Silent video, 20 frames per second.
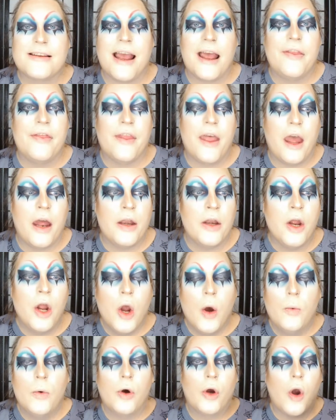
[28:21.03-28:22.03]
and then
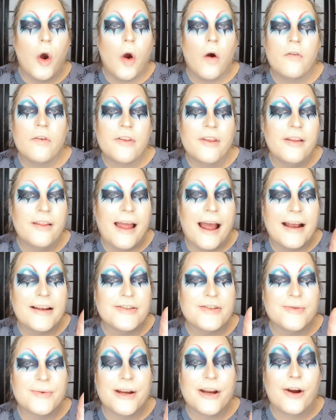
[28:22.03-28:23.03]
we'll go over the
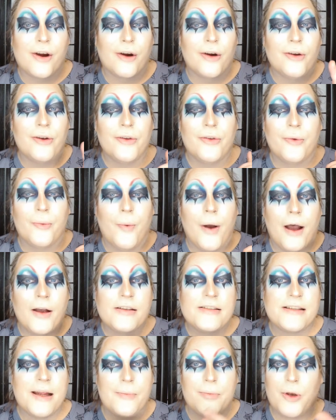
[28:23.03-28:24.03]
last three girls
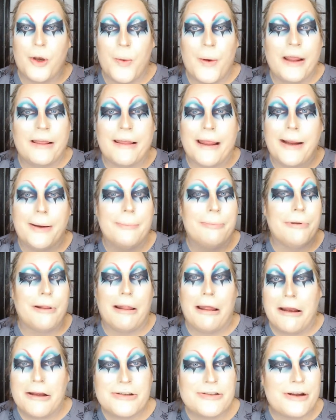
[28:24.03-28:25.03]
whilst I'm doing like
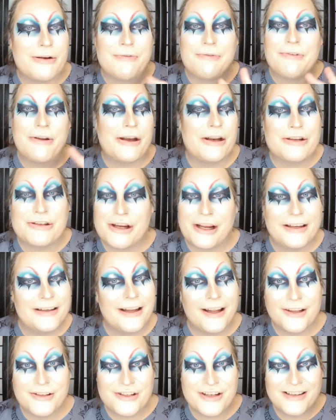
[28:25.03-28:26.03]
blush and finishing
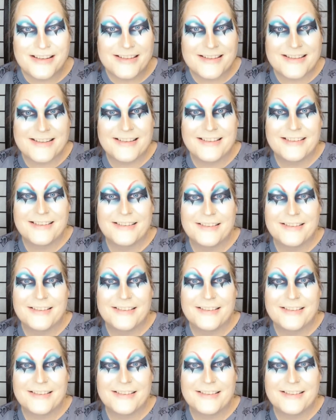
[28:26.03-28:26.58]
touches.